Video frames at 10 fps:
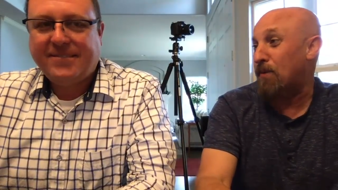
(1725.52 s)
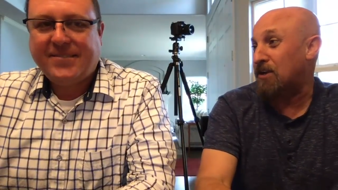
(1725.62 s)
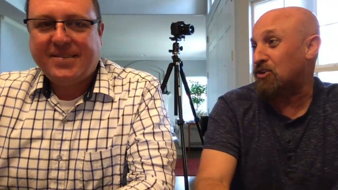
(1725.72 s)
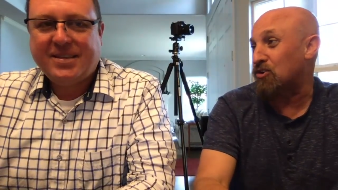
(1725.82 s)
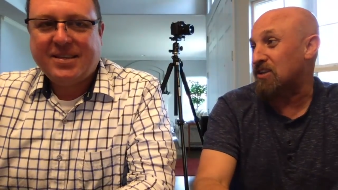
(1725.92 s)

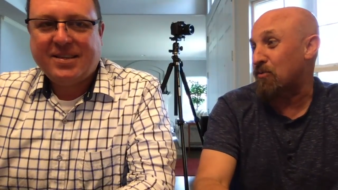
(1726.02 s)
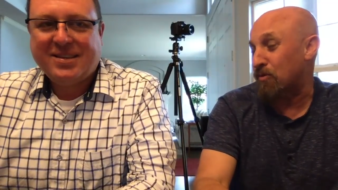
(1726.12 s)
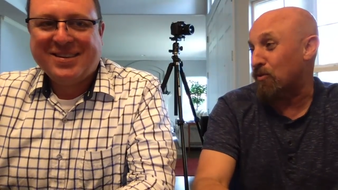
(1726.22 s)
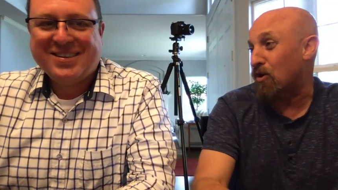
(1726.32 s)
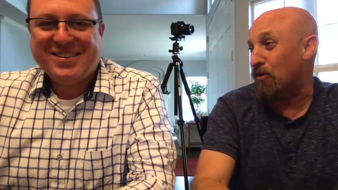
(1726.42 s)
Speaker 1: pictures when we
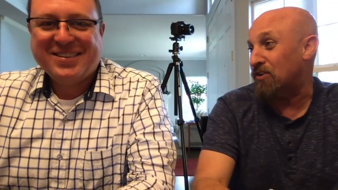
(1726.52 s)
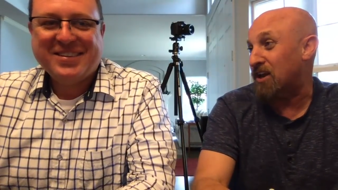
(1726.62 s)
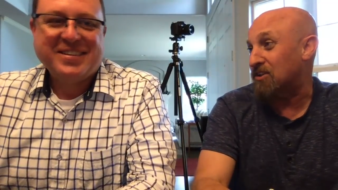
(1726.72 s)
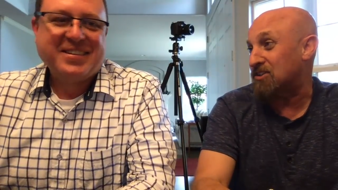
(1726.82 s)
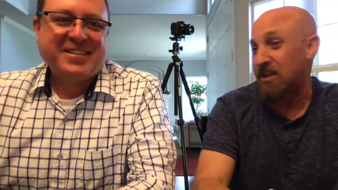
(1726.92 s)
were all done
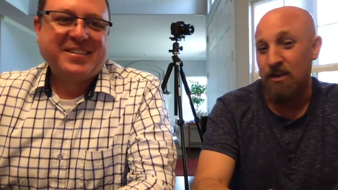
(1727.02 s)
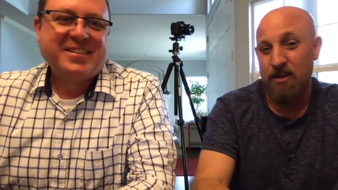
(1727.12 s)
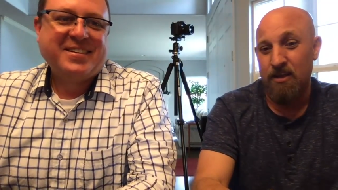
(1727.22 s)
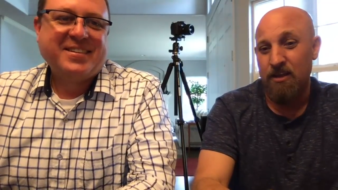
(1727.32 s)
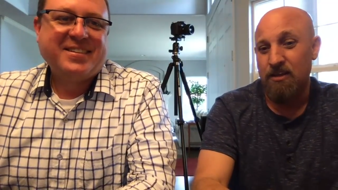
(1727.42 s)
and said,
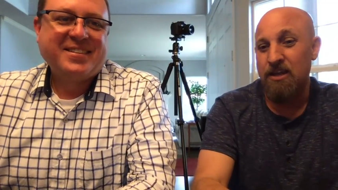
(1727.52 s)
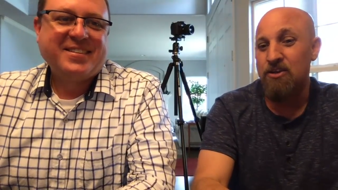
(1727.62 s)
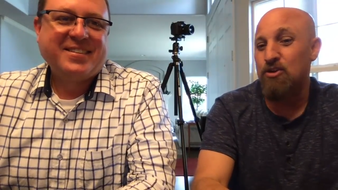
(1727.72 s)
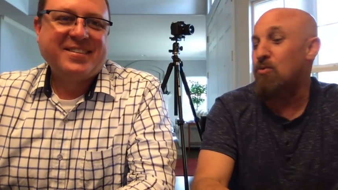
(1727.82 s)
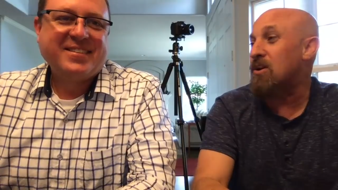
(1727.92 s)
"Can you
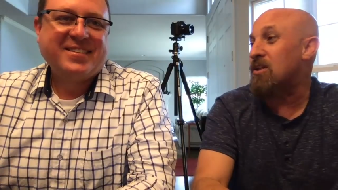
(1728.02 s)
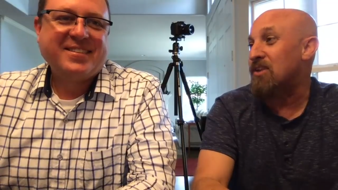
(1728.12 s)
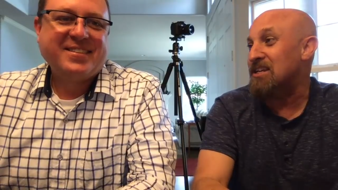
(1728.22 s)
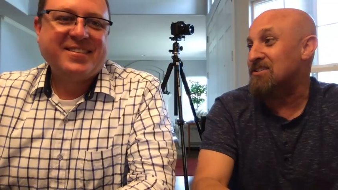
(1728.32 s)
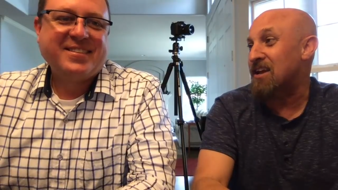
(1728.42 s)
do one of
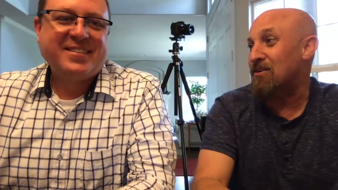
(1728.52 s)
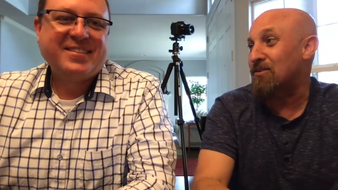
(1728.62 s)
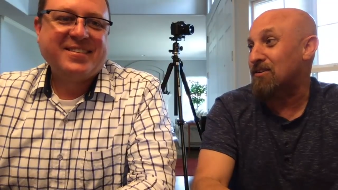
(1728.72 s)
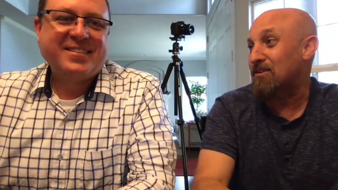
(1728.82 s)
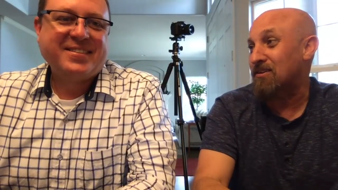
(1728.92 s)
these now?"
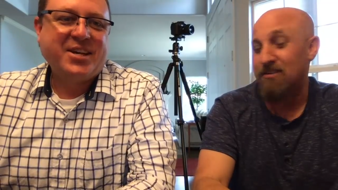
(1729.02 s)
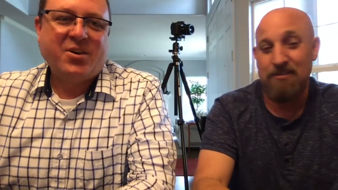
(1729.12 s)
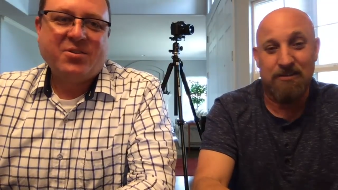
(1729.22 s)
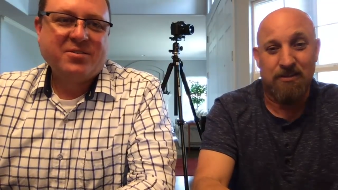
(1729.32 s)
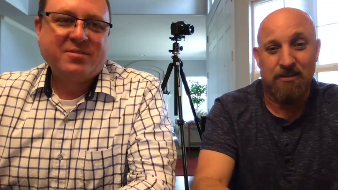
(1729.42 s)

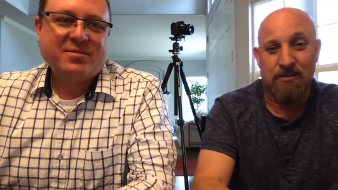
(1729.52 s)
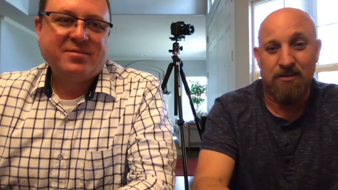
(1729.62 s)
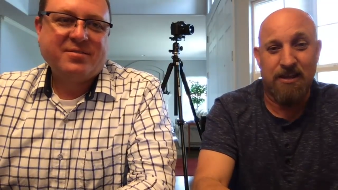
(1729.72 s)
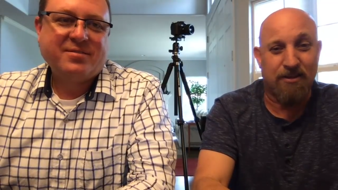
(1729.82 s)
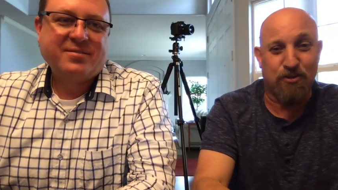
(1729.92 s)
No.
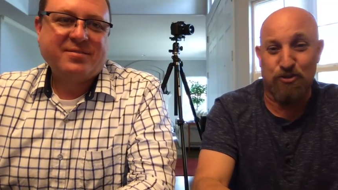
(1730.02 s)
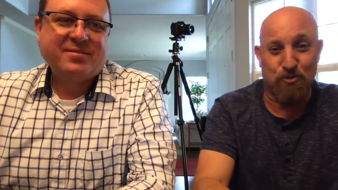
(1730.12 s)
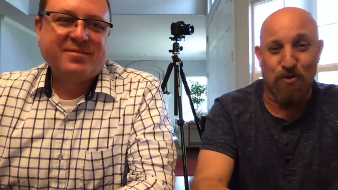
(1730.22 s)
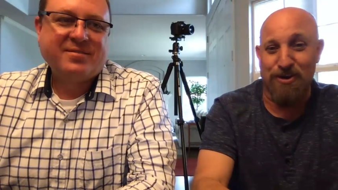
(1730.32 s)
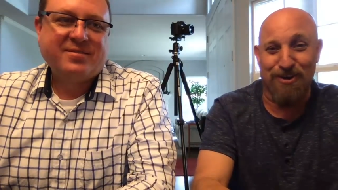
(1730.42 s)
Yeah, and you do
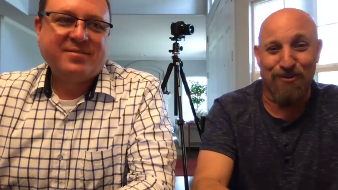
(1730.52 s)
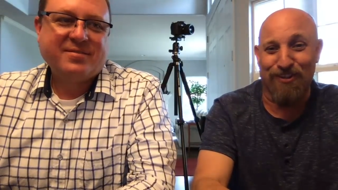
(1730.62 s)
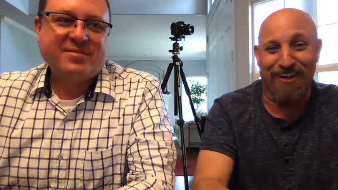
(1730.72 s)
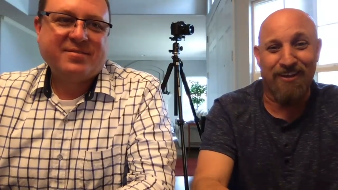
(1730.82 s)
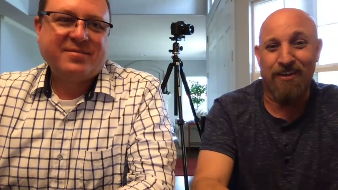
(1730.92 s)
want to go
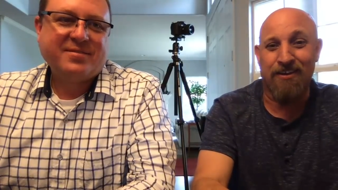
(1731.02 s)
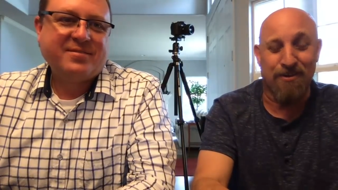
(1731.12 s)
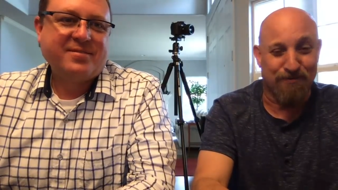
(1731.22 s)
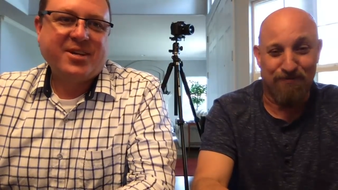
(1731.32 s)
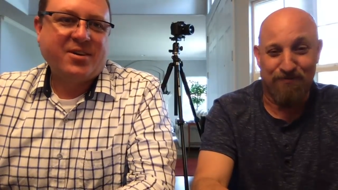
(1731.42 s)
like
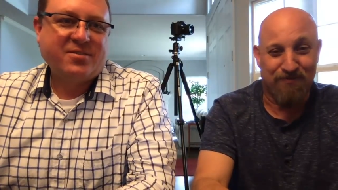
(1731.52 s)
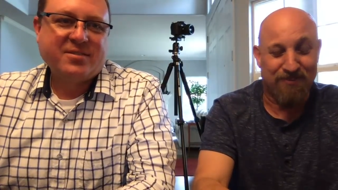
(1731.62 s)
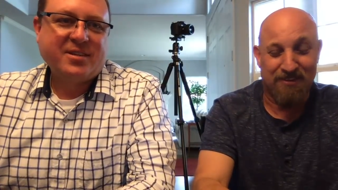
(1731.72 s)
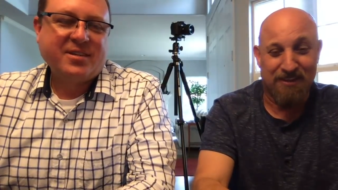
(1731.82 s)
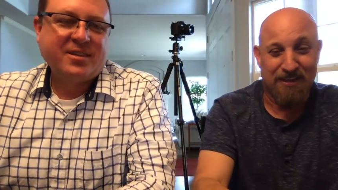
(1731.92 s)
no.
Speaker 2: No.
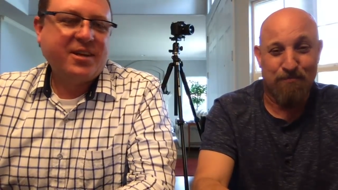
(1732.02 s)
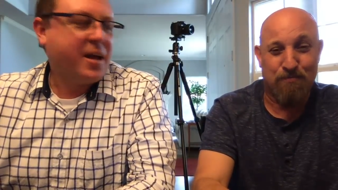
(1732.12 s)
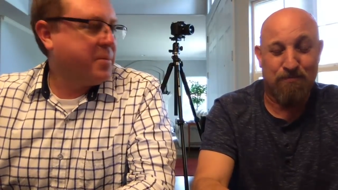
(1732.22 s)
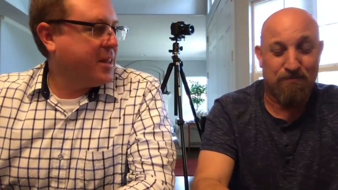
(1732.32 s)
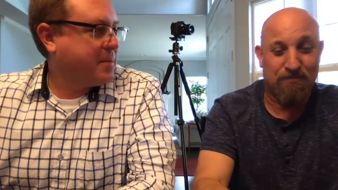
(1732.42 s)
You
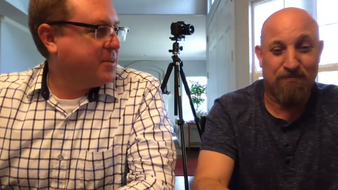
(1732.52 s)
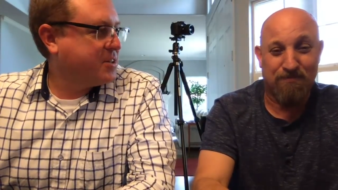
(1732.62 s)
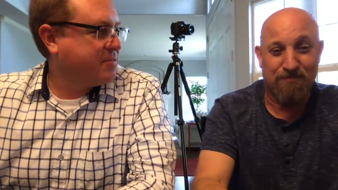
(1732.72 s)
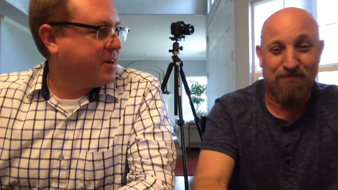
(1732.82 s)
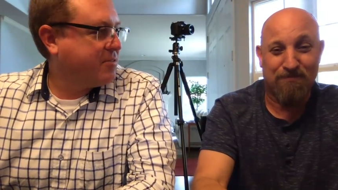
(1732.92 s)
got to be like
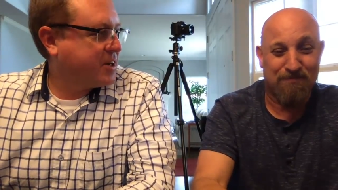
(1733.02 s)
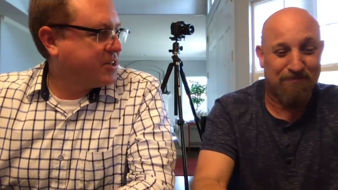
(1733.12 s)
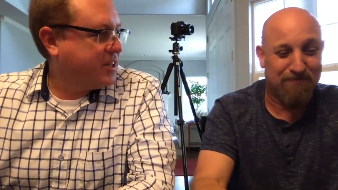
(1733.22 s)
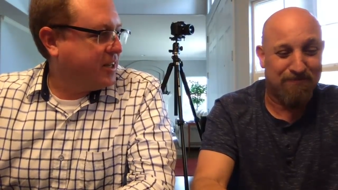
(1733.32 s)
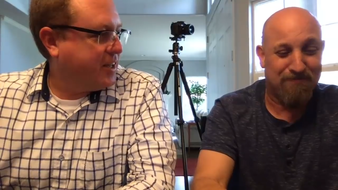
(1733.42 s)
Mr.
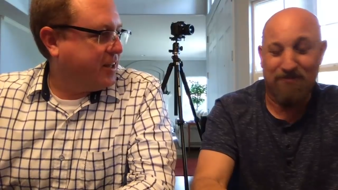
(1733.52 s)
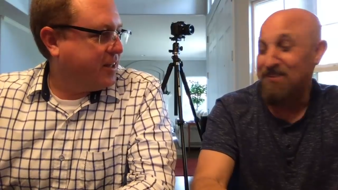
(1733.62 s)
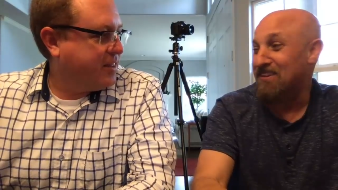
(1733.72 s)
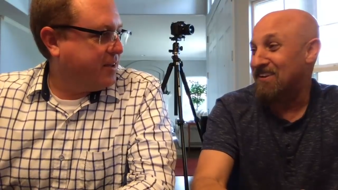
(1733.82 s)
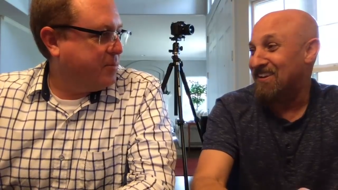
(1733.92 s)
Fredricksen in
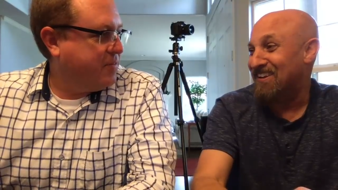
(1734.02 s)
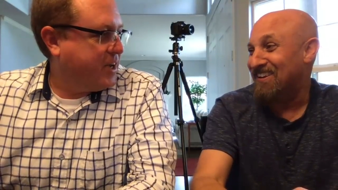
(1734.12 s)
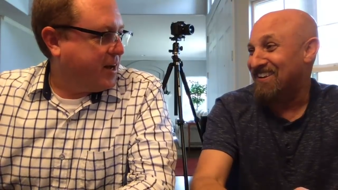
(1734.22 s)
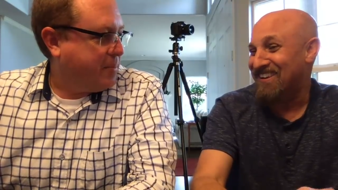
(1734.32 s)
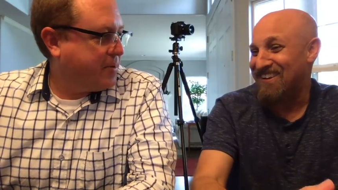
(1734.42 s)
the
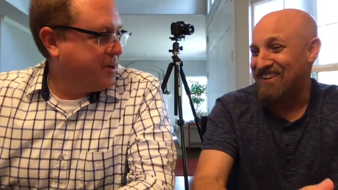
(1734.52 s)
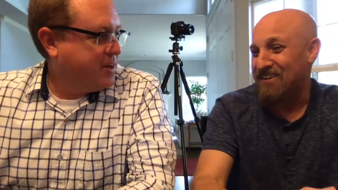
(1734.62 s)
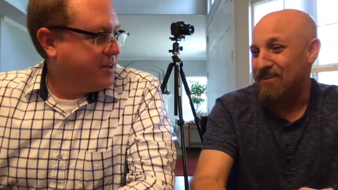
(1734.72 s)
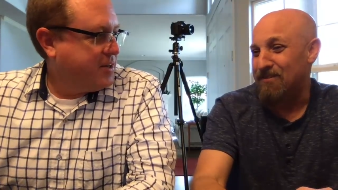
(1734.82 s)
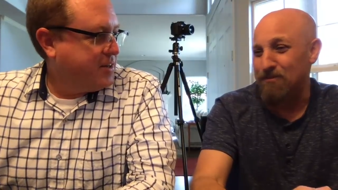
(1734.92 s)
movie Up.
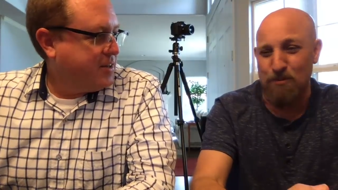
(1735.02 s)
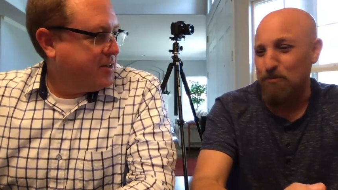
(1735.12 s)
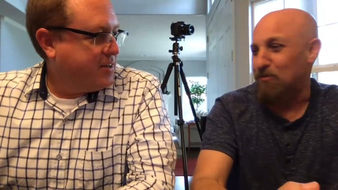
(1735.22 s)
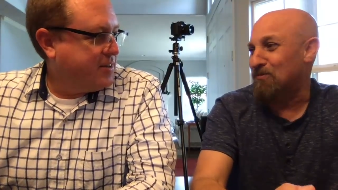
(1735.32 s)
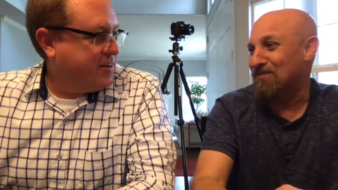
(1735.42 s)

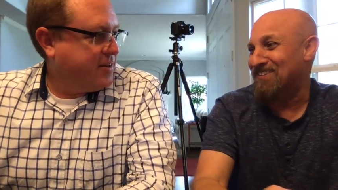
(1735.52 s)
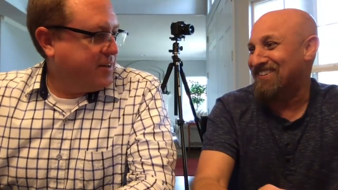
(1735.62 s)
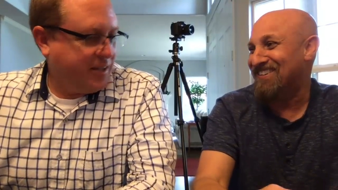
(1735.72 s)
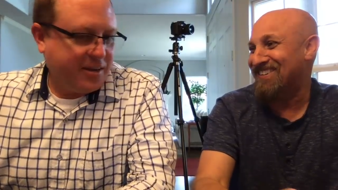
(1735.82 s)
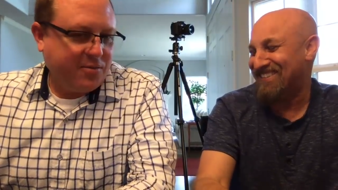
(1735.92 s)
No.
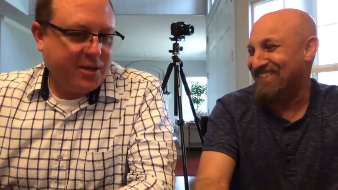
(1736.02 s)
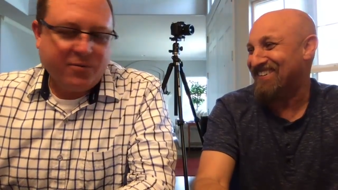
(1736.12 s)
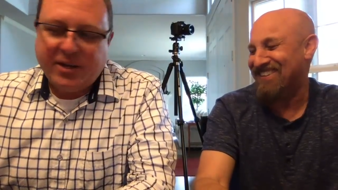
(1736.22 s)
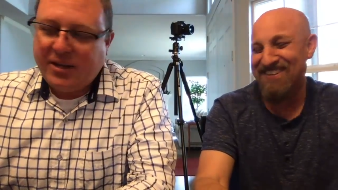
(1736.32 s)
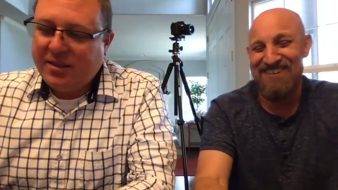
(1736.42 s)
You know,
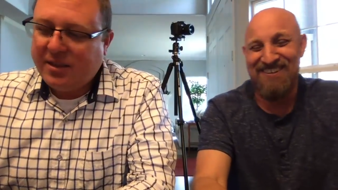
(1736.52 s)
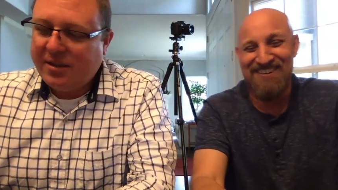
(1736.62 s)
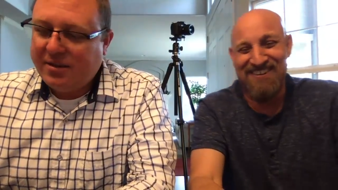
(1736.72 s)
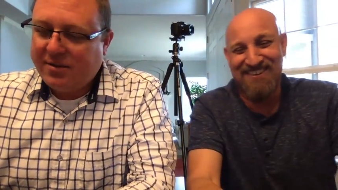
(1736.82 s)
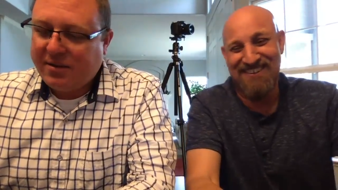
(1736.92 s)
when the